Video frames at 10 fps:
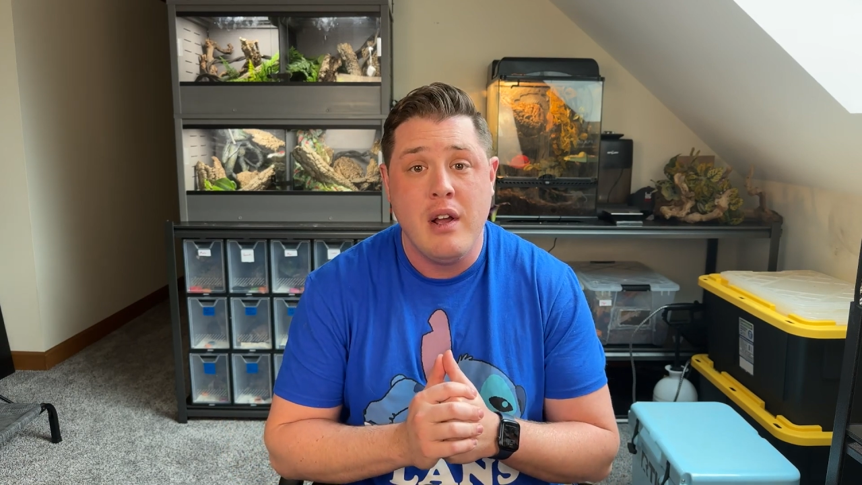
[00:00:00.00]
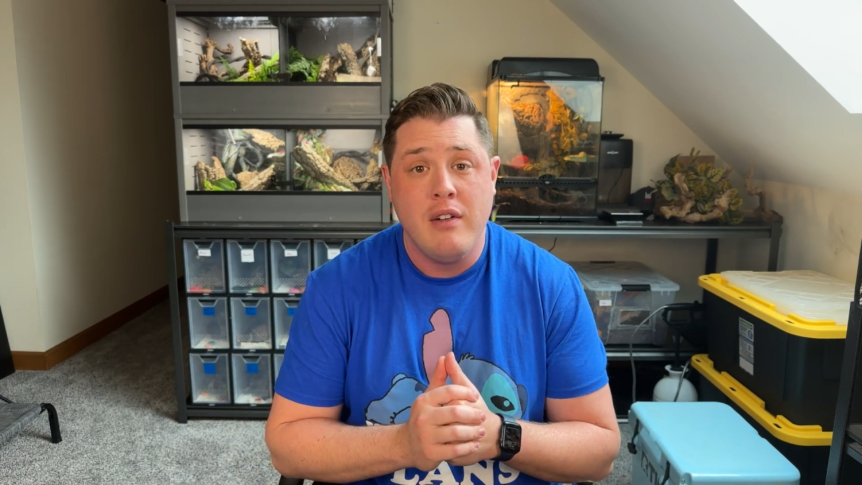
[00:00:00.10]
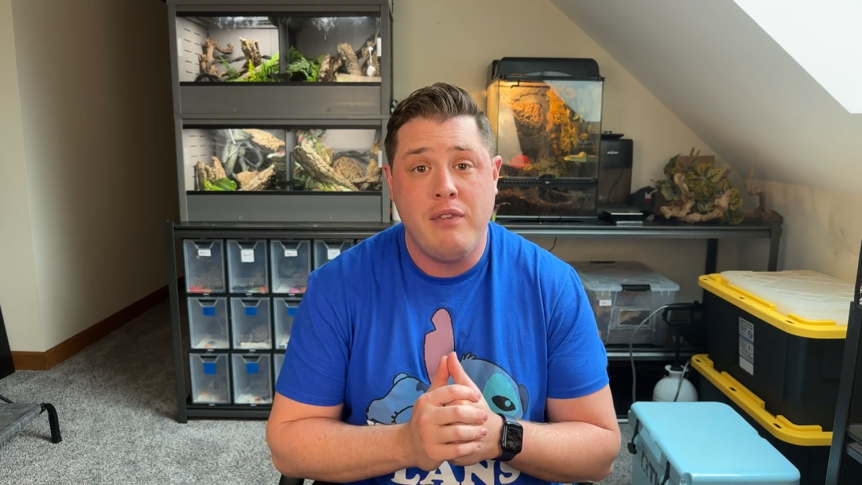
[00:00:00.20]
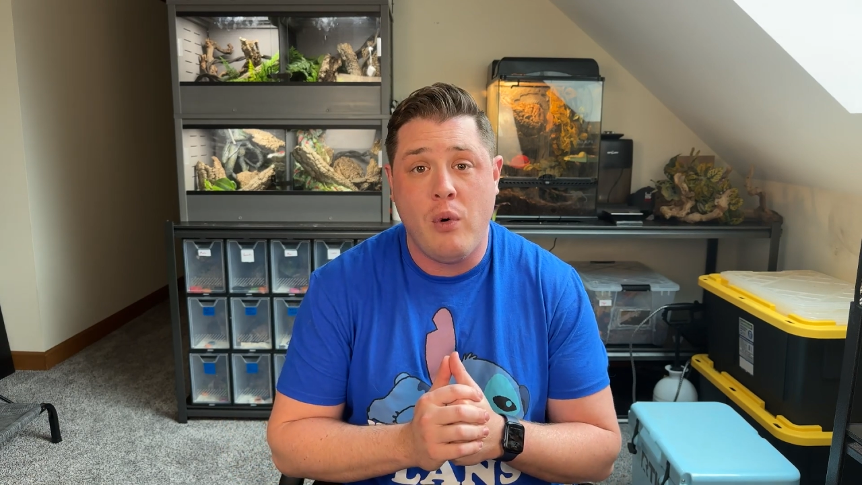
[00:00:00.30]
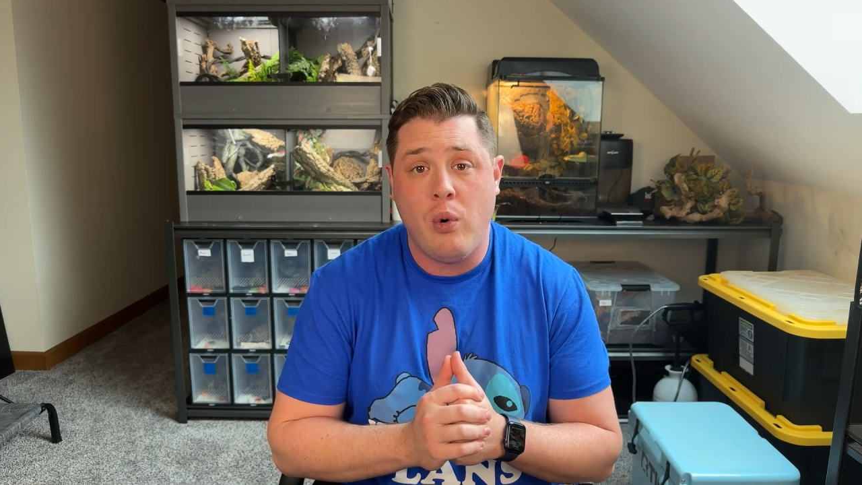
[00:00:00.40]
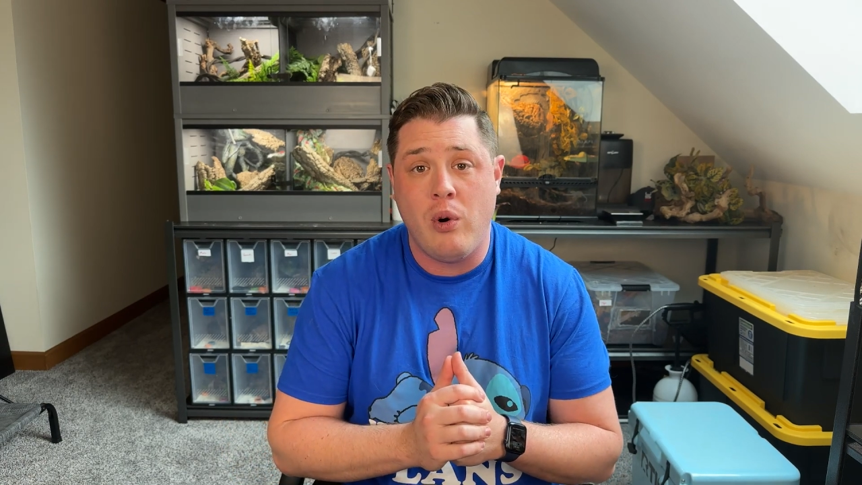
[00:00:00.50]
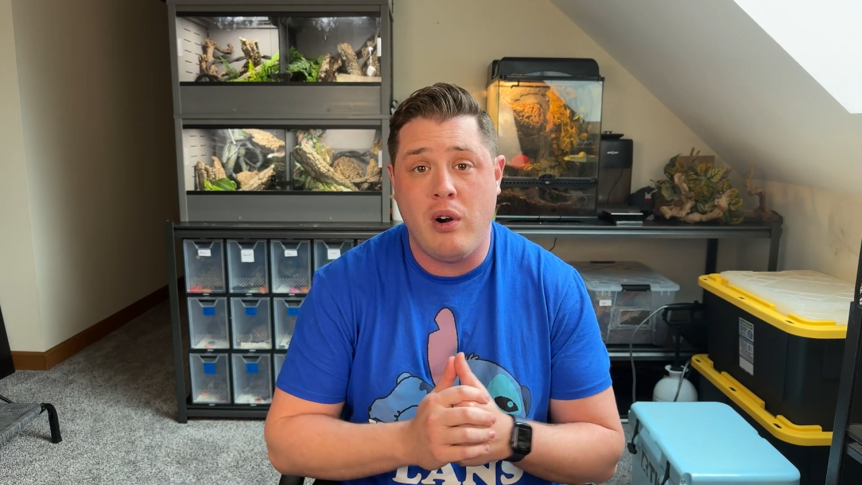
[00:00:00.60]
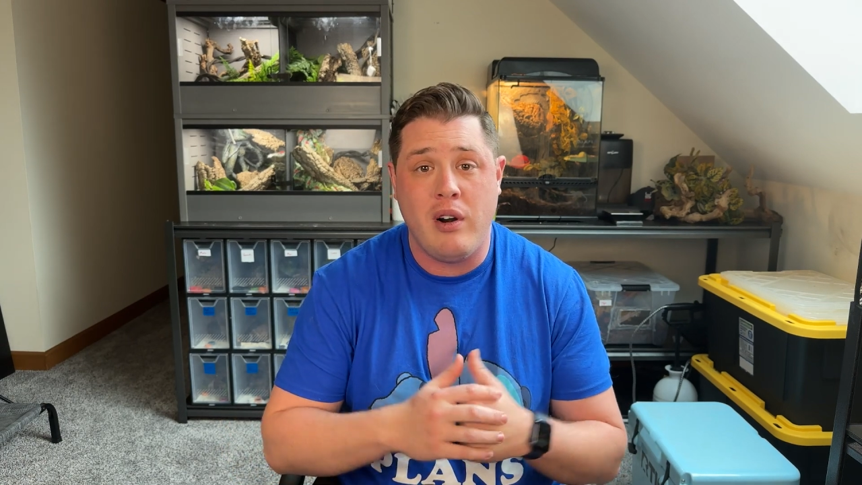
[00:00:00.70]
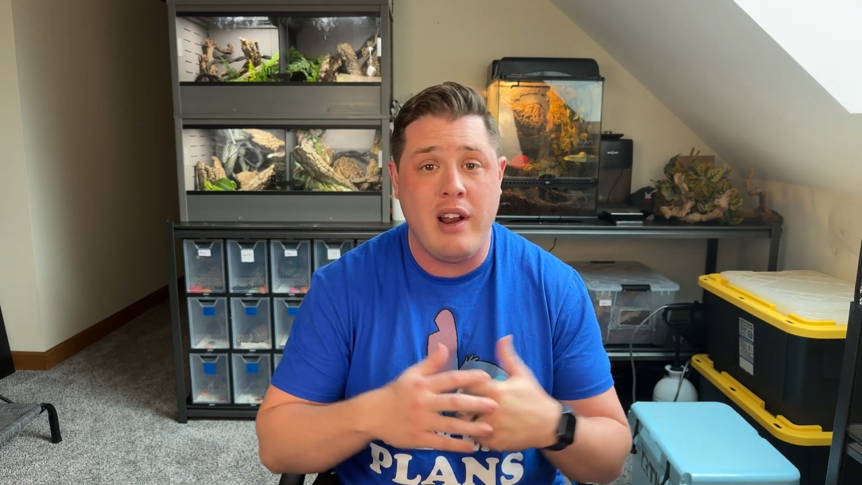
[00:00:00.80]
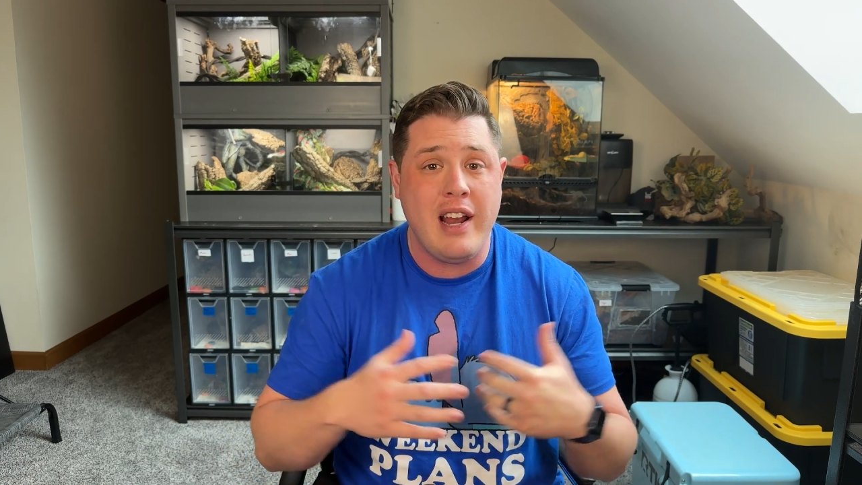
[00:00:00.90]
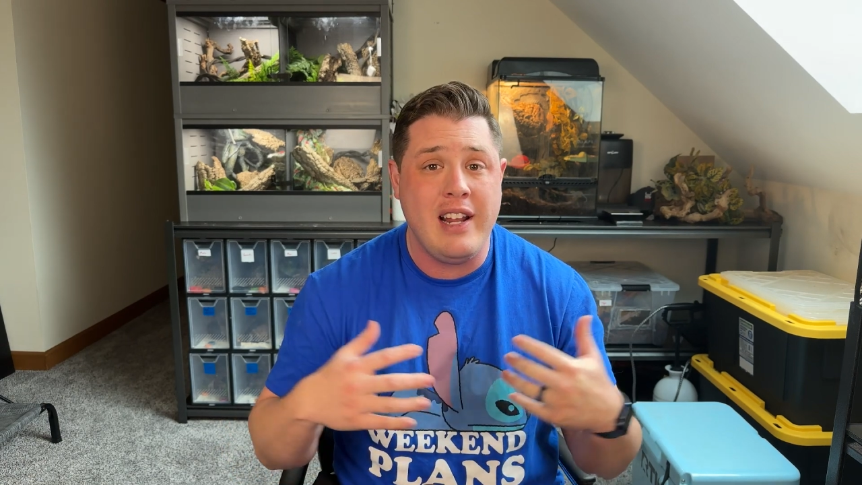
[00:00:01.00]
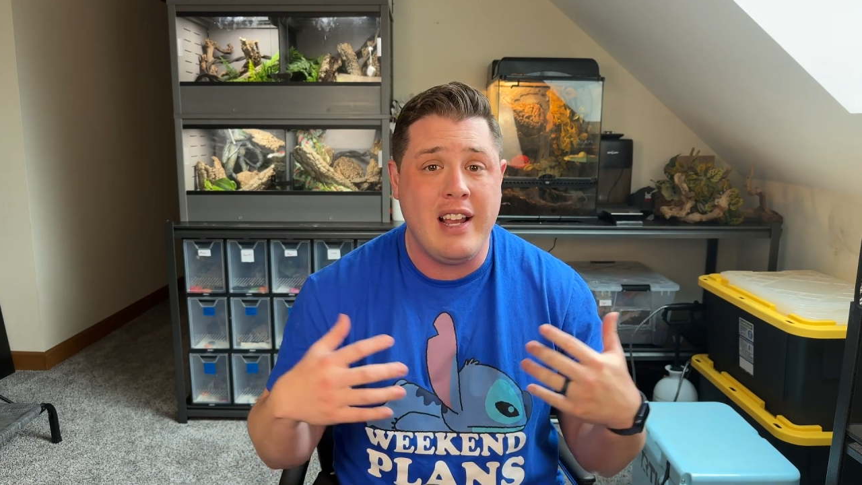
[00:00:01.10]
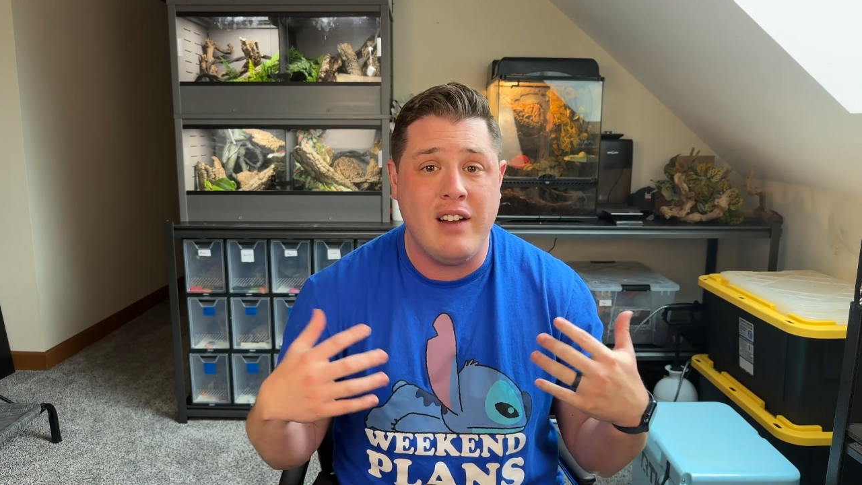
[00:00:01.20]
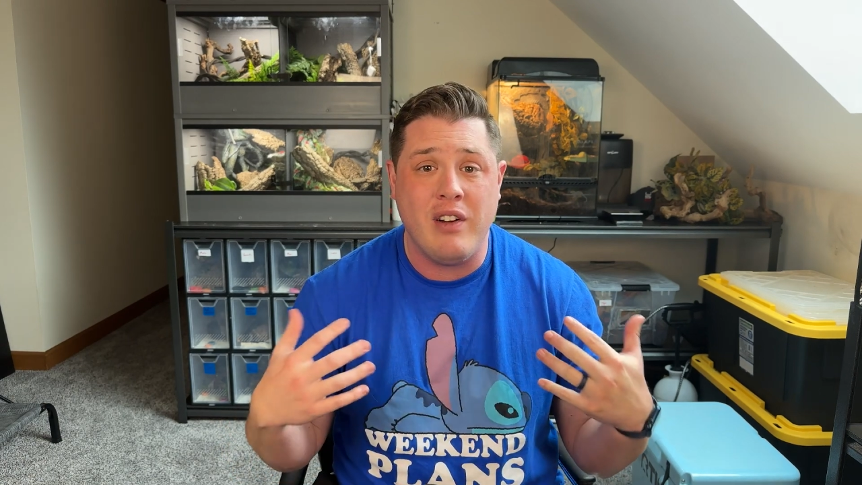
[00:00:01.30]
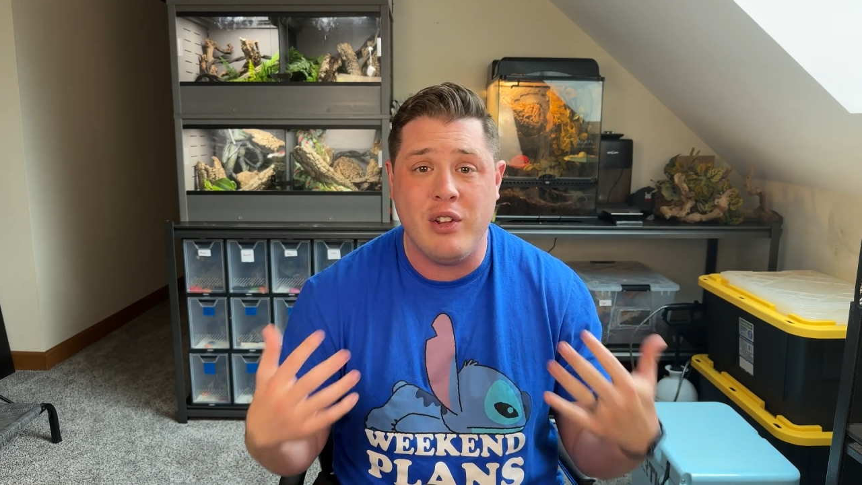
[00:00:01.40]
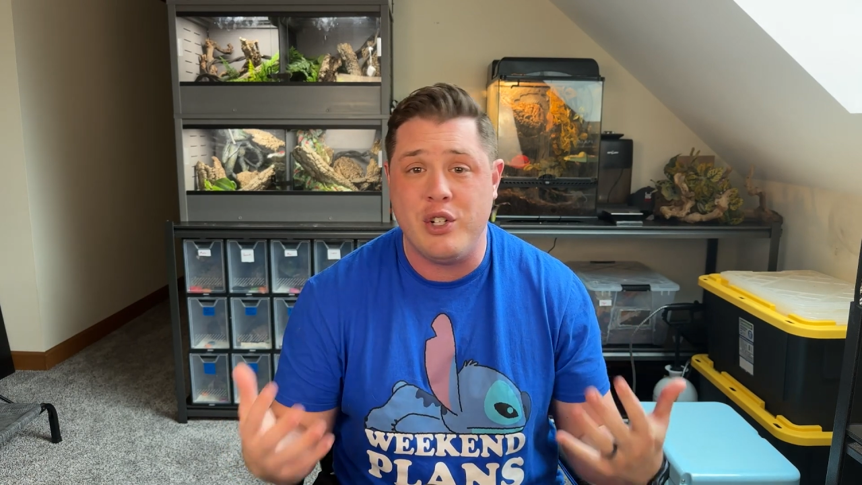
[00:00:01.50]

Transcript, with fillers: for any kind of other